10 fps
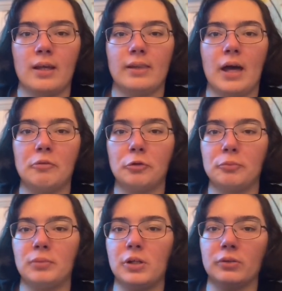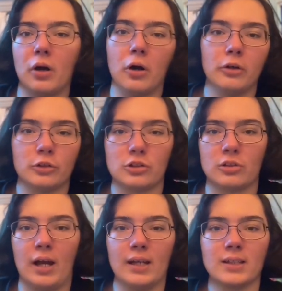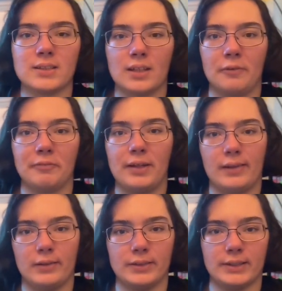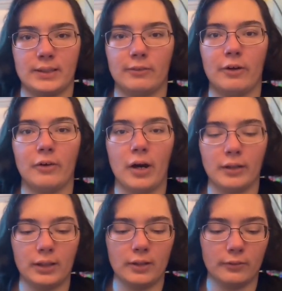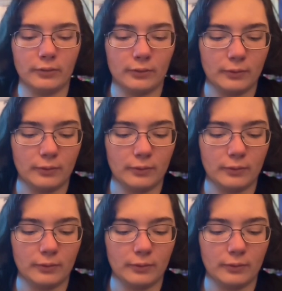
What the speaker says: That will mute all tracks, so that way there's 0 audio.